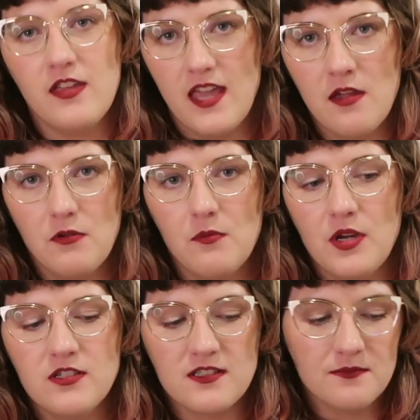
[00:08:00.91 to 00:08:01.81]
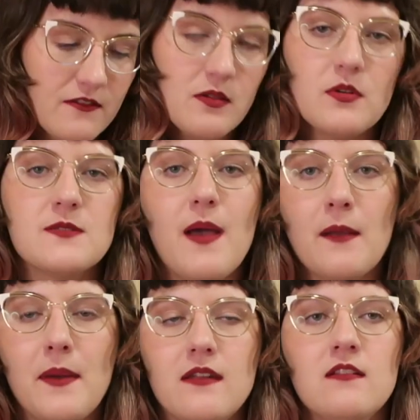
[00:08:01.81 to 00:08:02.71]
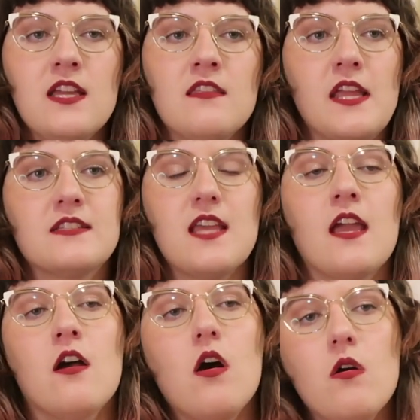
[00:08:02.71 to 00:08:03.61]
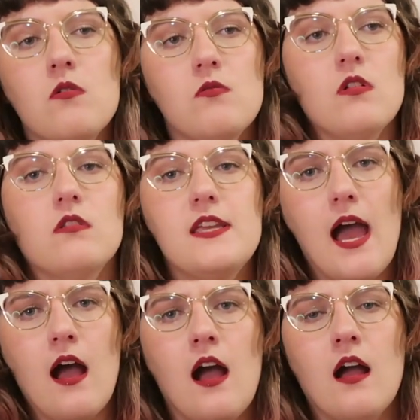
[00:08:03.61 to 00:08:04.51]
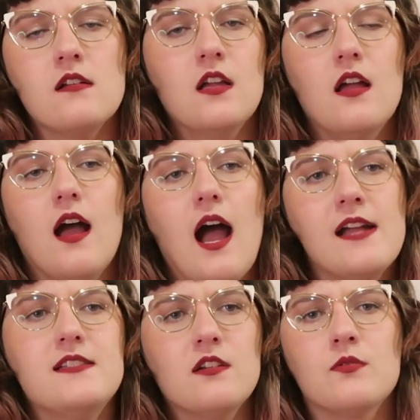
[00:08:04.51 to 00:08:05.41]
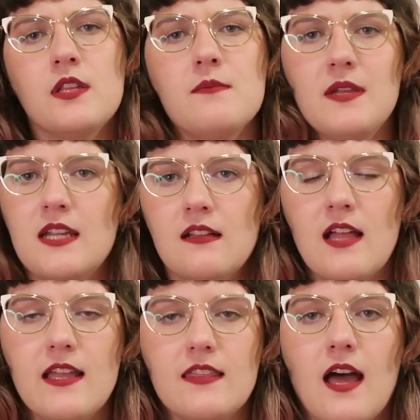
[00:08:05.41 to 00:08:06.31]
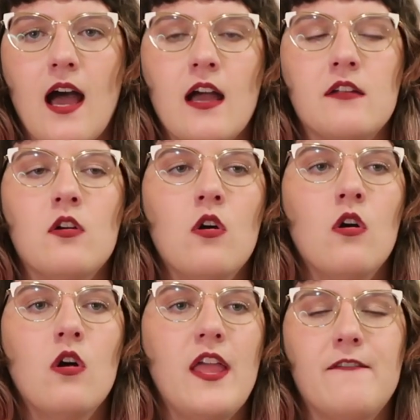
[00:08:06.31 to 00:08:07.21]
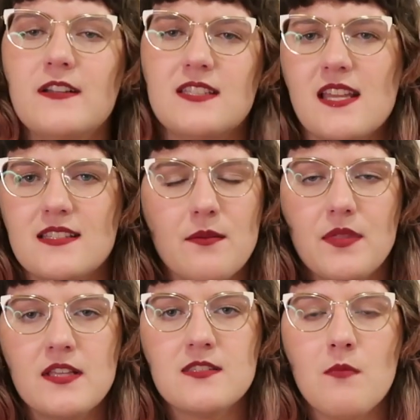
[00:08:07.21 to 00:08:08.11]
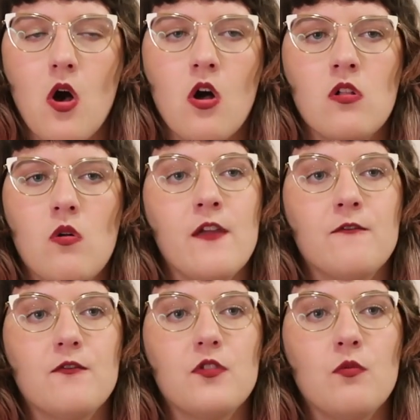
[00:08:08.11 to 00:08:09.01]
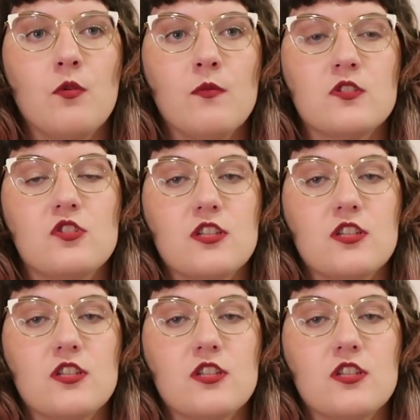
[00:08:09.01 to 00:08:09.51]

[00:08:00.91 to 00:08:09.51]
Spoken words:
the gay rumors. If someone is backpedaling, they can say, oh, well, yeah, I didn't really mean it like that. If it's like something small, if the rumors are